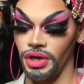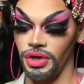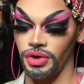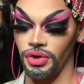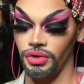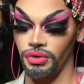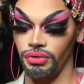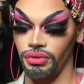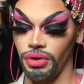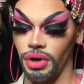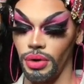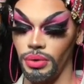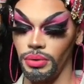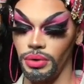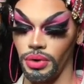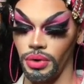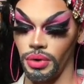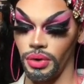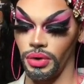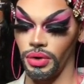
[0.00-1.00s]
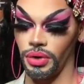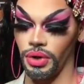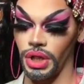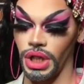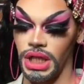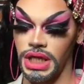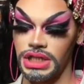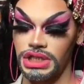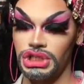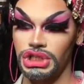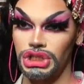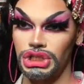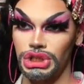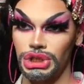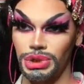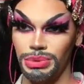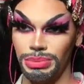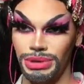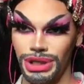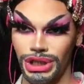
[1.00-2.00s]
Grotle,
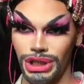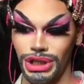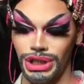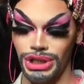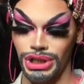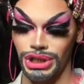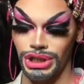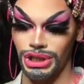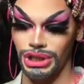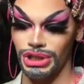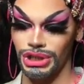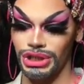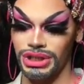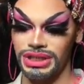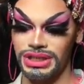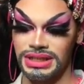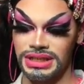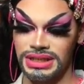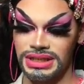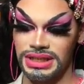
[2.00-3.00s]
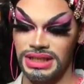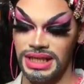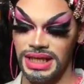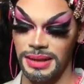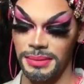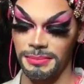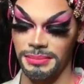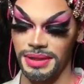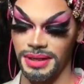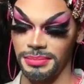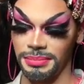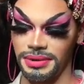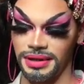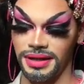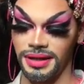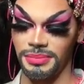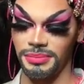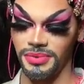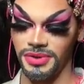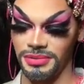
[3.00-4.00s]
Jupiter,
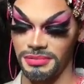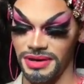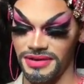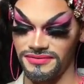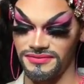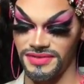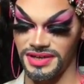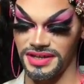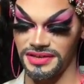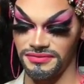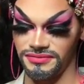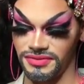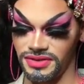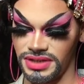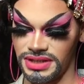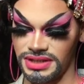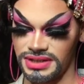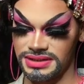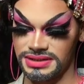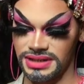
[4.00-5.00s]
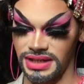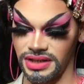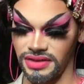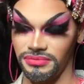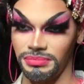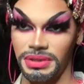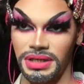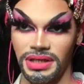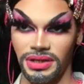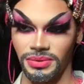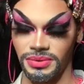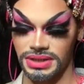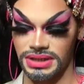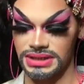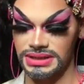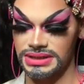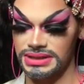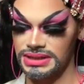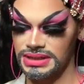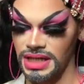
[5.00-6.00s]
Piplup, one of my favorites. I love
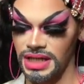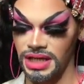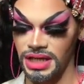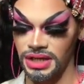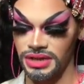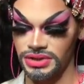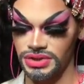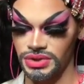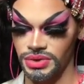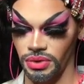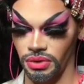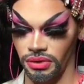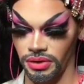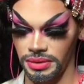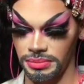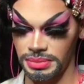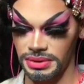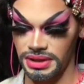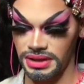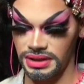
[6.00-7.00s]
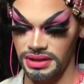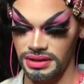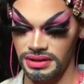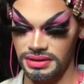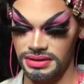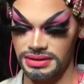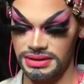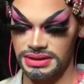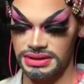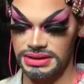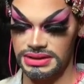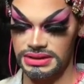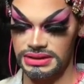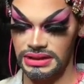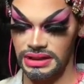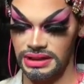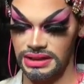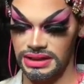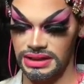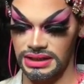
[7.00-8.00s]
penguins. Skorupi,
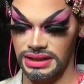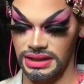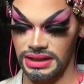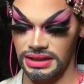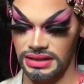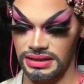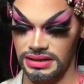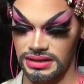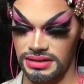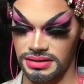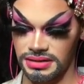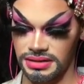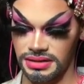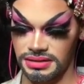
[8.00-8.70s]
Stunky,